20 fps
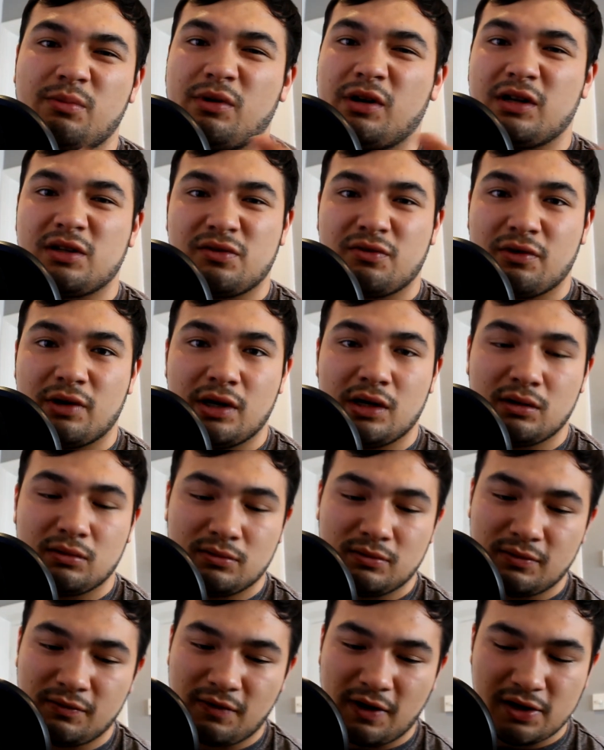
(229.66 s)
brightness 3.
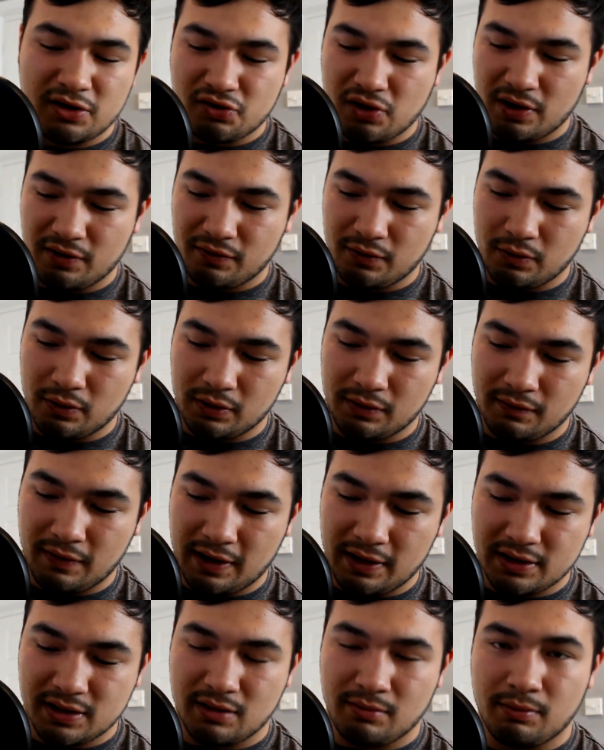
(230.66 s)
Very straightforward,
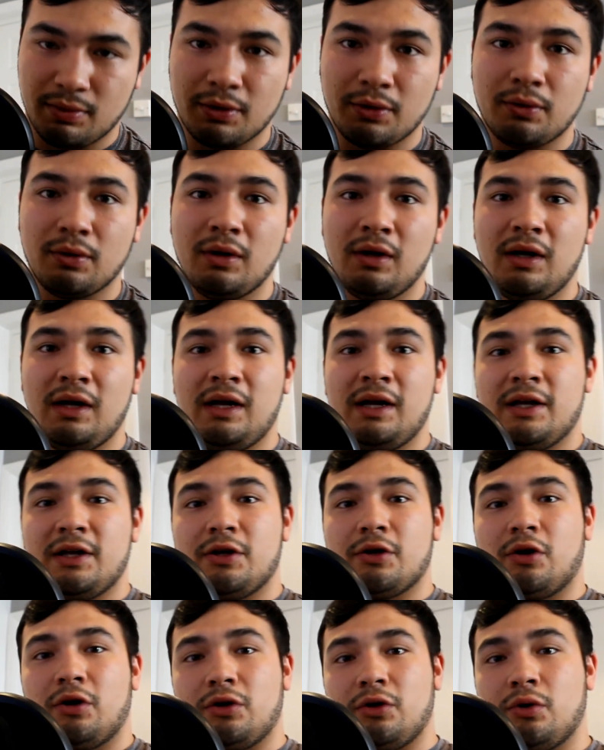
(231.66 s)
very simple.
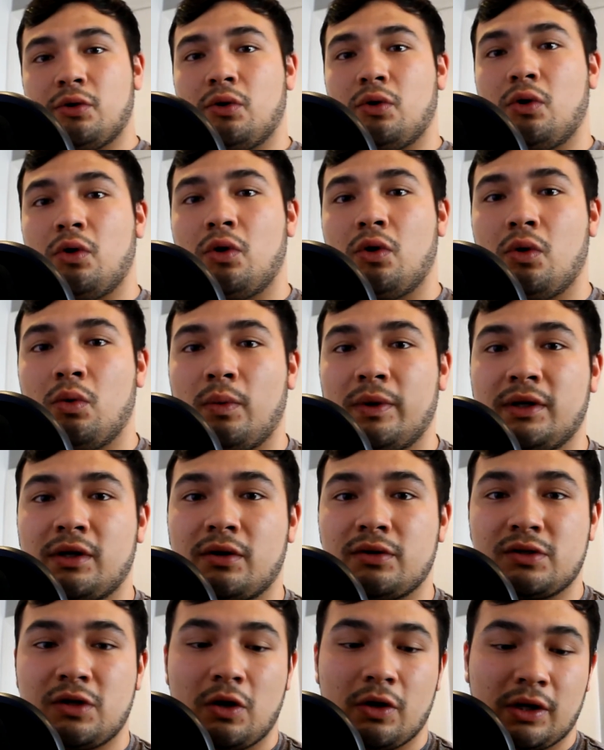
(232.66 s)
You got your
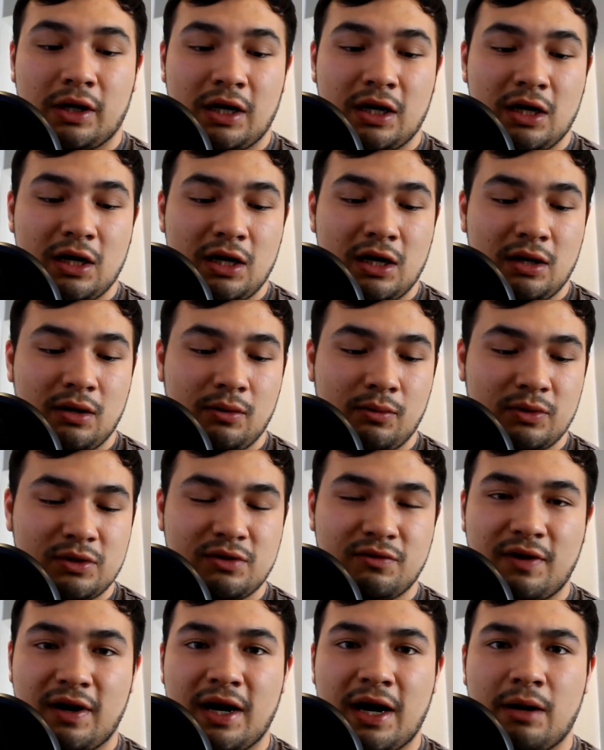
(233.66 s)
Windows lock key, which is
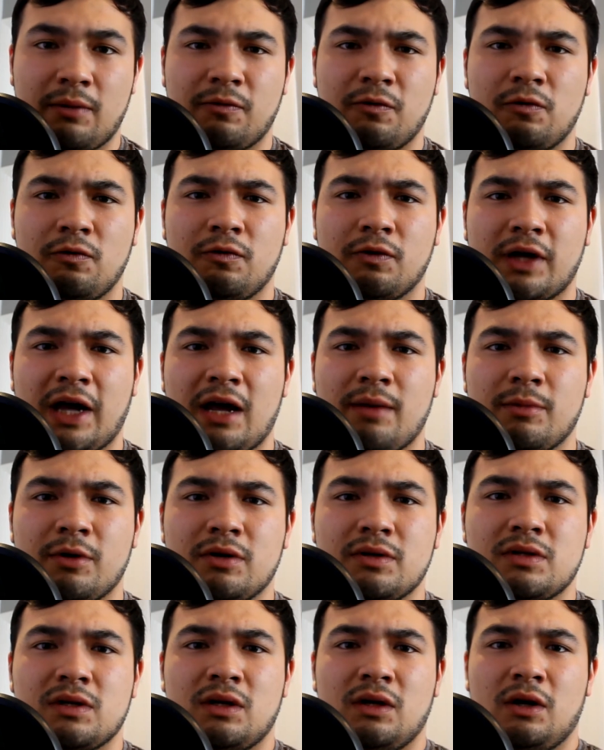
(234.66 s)
very helpful for
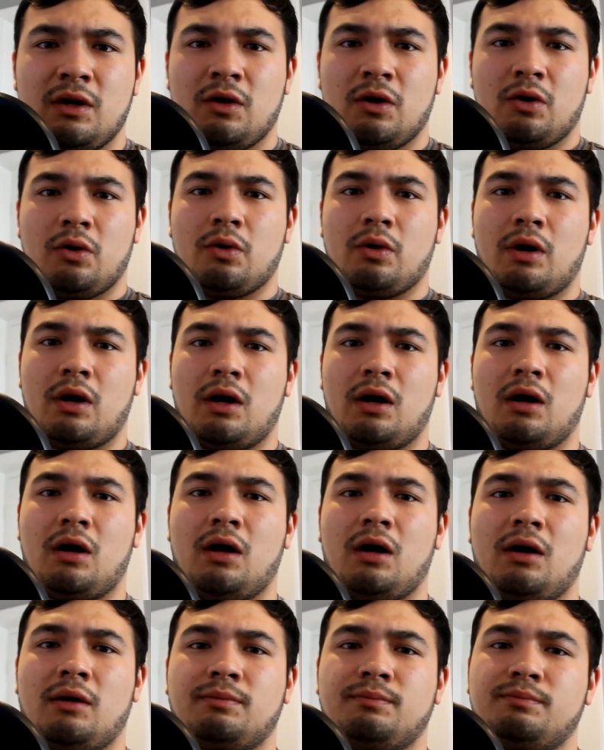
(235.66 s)
gamers who
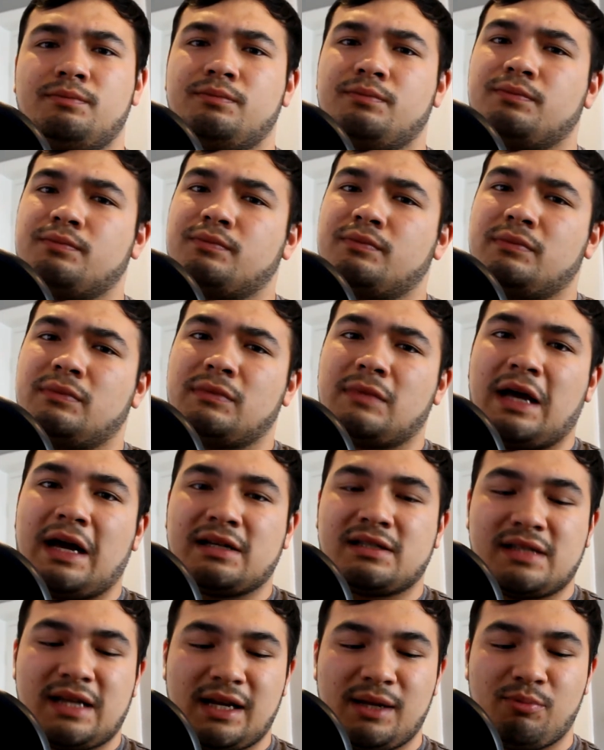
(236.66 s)
are
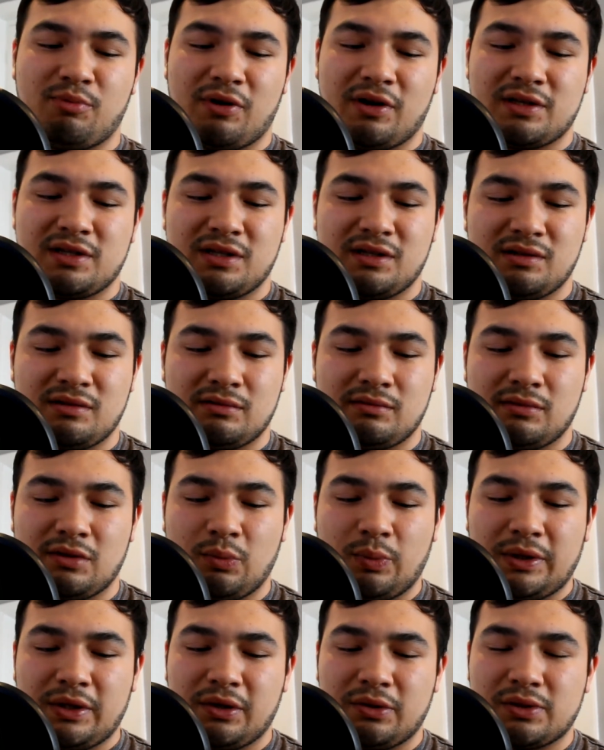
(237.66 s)
accidentally pressing the
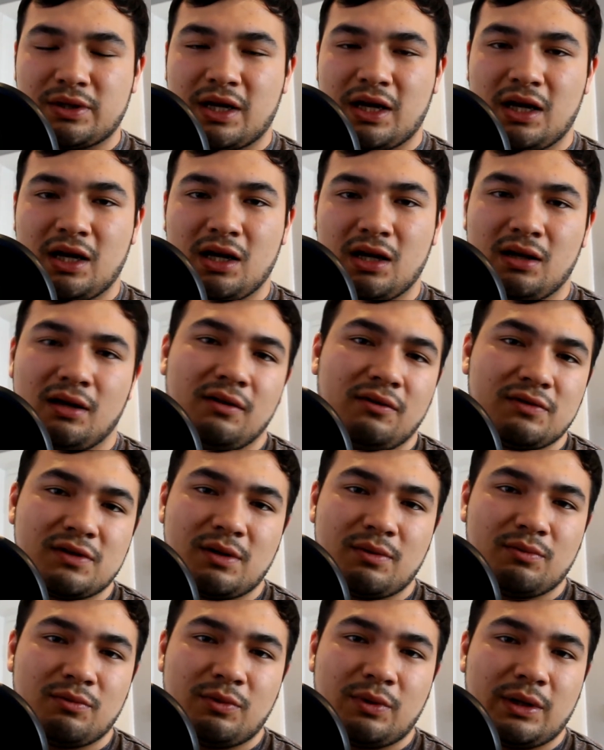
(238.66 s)
Windows key for
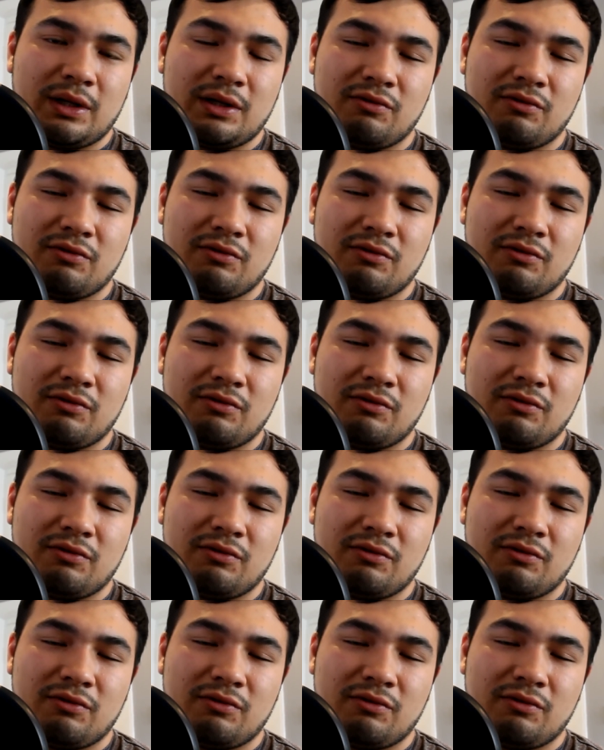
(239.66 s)
some weird